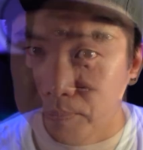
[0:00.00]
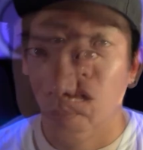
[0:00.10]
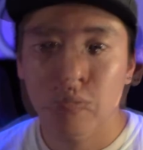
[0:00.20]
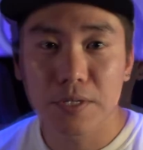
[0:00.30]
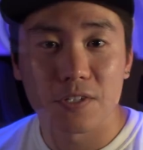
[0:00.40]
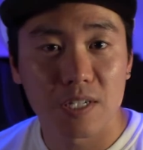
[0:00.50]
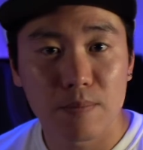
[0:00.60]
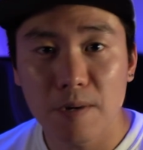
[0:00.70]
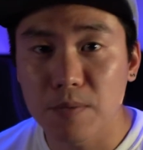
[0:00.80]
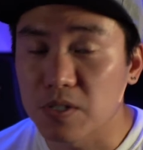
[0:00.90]
Alright, to sum
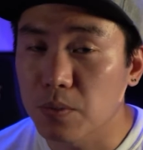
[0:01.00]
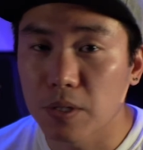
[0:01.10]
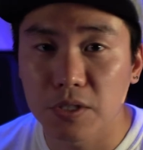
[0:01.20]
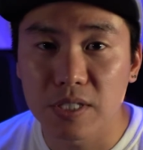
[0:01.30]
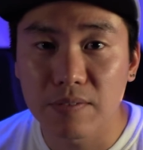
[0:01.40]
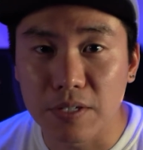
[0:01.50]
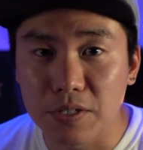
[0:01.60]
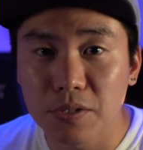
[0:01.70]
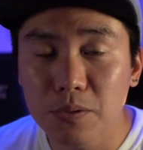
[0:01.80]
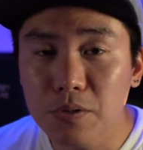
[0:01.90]
up, there's
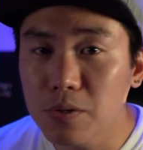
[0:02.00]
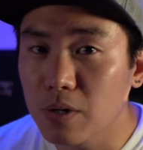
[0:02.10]
372 new